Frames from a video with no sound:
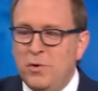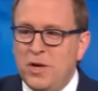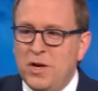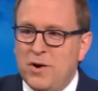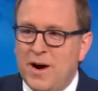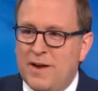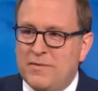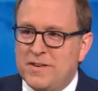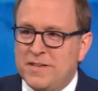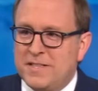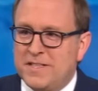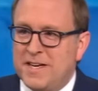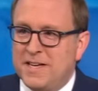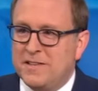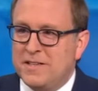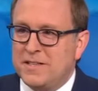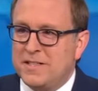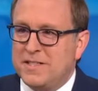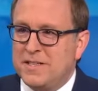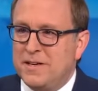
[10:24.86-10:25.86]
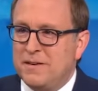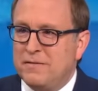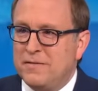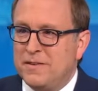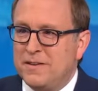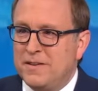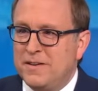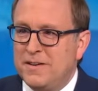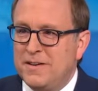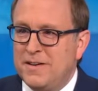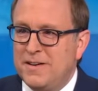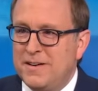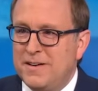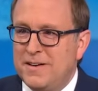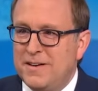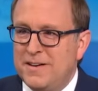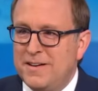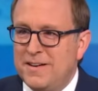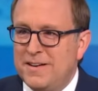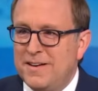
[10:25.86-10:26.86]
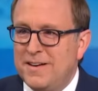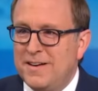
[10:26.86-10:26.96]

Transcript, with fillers: you, all, you haven't said. Where's all the? No,